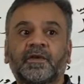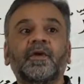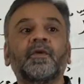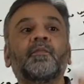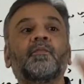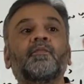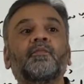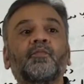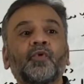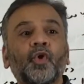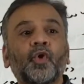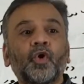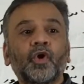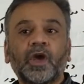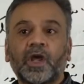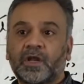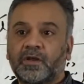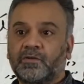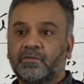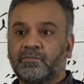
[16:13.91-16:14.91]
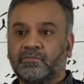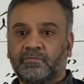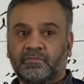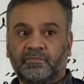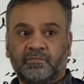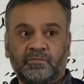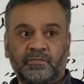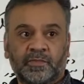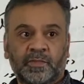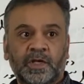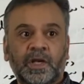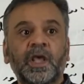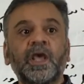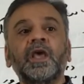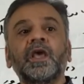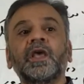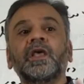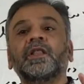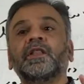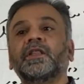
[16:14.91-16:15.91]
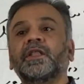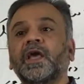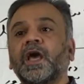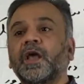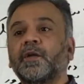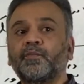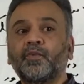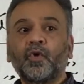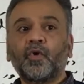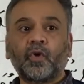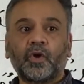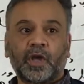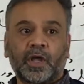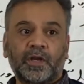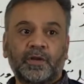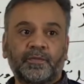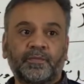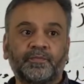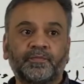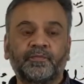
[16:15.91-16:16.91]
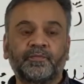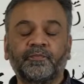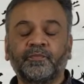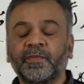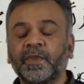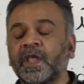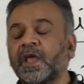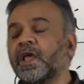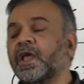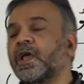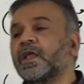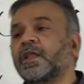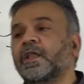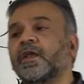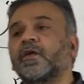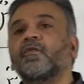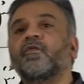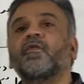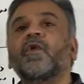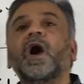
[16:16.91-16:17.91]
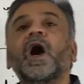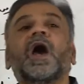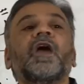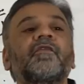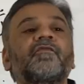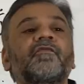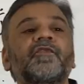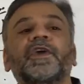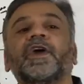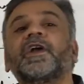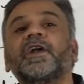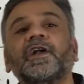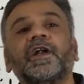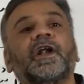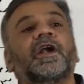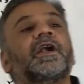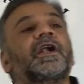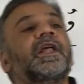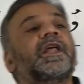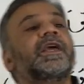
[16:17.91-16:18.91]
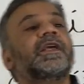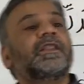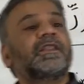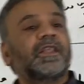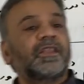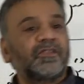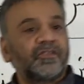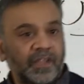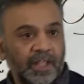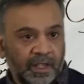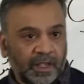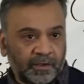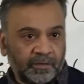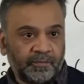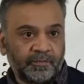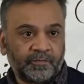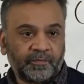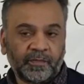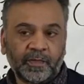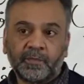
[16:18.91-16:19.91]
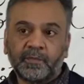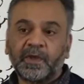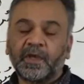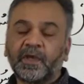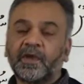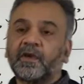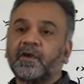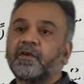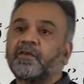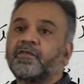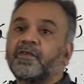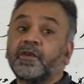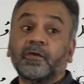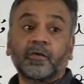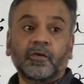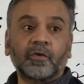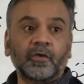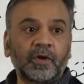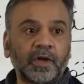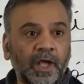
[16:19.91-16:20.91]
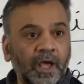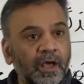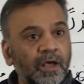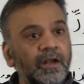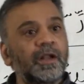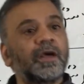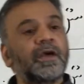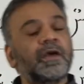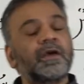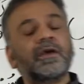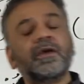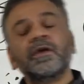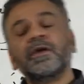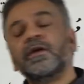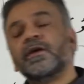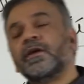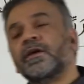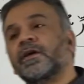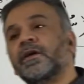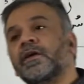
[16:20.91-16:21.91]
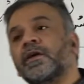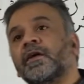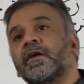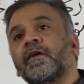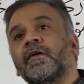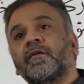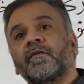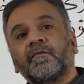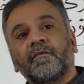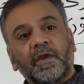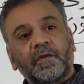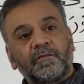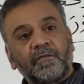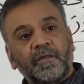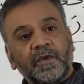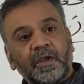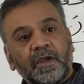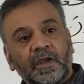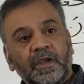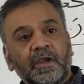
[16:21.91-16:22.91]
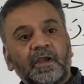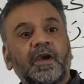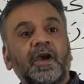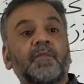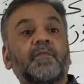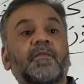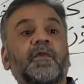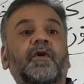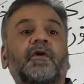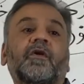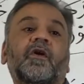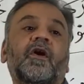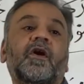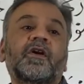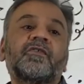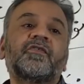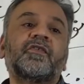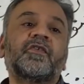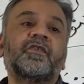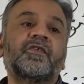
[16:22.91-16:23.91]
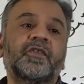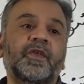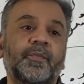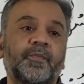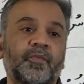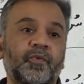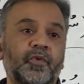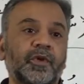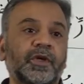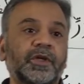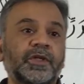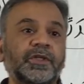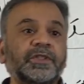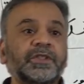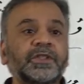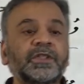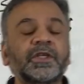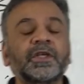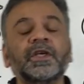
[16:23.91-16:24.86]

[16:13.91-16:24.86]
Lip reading: Broken. They are broken. Now, why we are learning this thing? Because in Quran, when we come across the plurals,